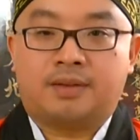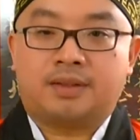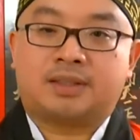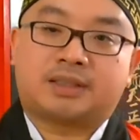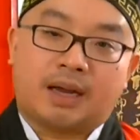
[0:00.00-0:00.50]

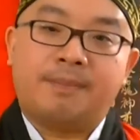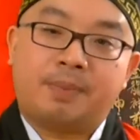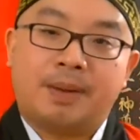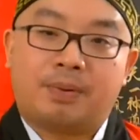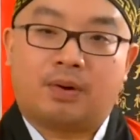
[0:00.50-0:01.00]
Some
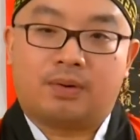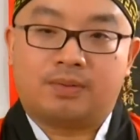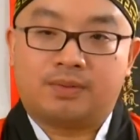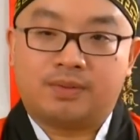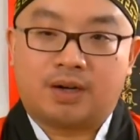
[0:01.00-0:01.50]

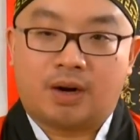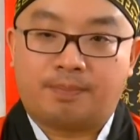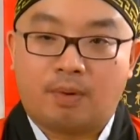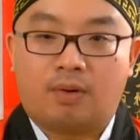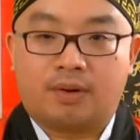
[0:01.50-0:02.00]
people are
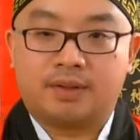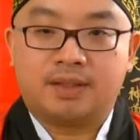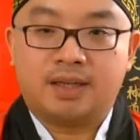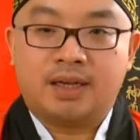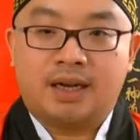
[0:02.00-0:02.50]
born
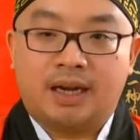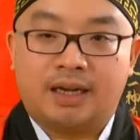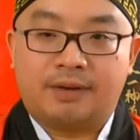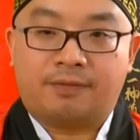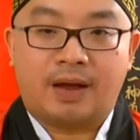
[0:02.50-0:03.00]

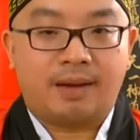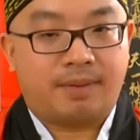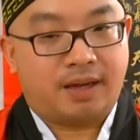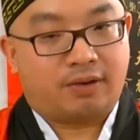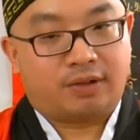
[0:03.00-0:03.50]
in a
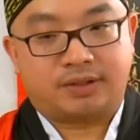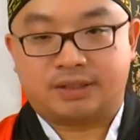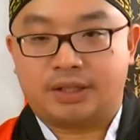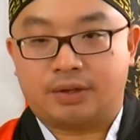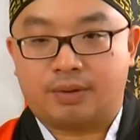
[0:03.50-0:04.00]
family or a
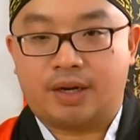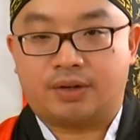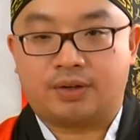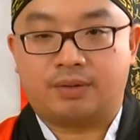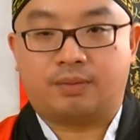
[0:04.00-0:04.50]

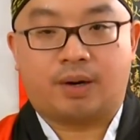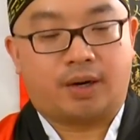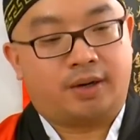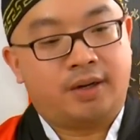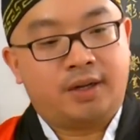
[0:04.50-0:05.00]
situation
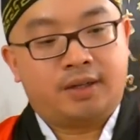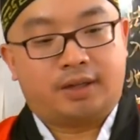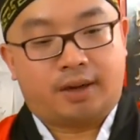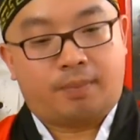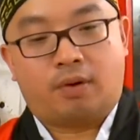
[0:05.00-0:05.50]
where
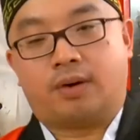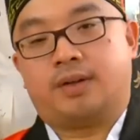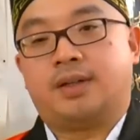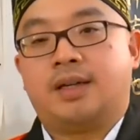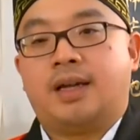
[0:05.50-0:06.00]
they are born
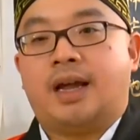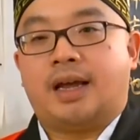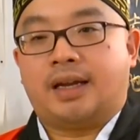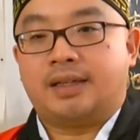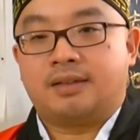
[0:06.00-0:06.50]

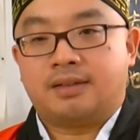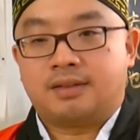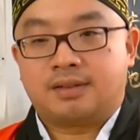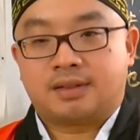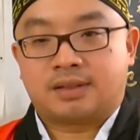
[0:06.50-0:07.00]
and then
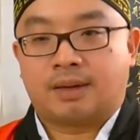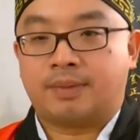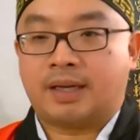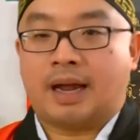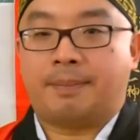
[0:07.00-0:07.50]

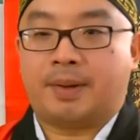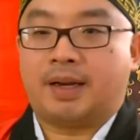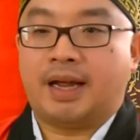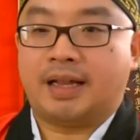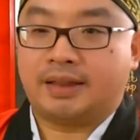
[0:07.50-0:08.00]
something
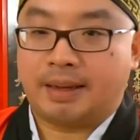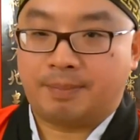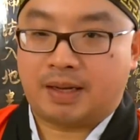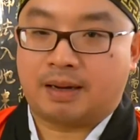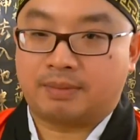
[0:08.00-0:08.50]
happened and they
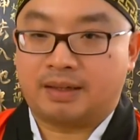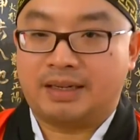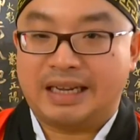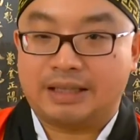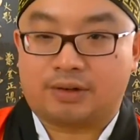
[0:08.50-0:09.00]
become the
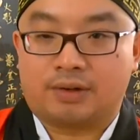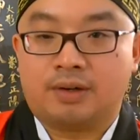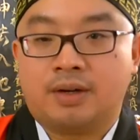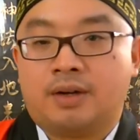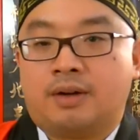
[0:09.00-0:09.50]

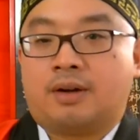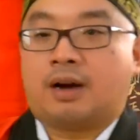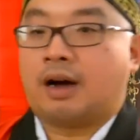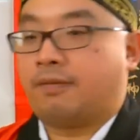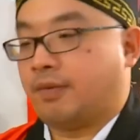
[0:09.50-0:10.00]
leader
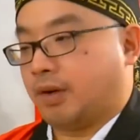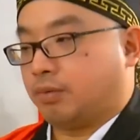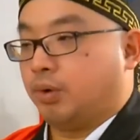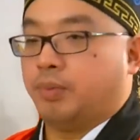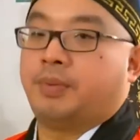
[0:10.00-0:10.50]
of a
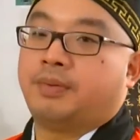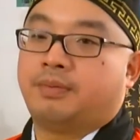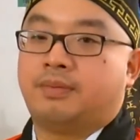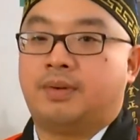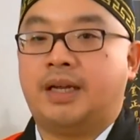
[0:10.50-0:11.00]
group,
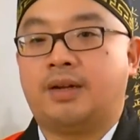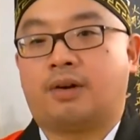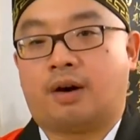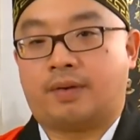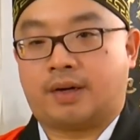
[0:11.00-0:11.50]

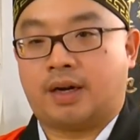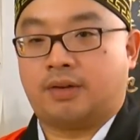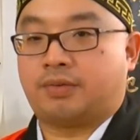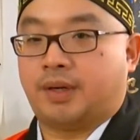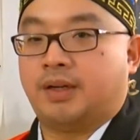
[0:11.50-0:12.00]
leader of a
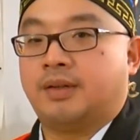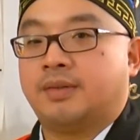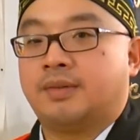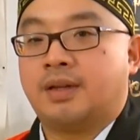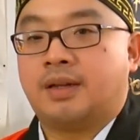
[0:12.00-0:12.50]
country.
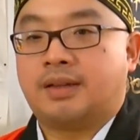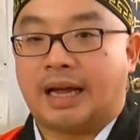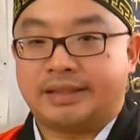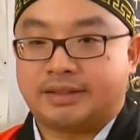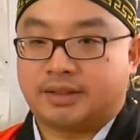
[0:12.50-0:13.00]

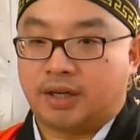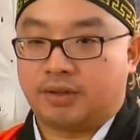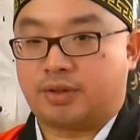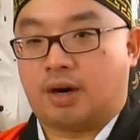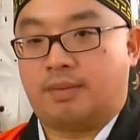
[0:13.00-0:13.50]
That's their
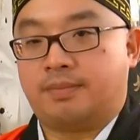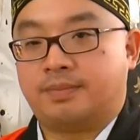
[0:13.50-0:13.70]
job.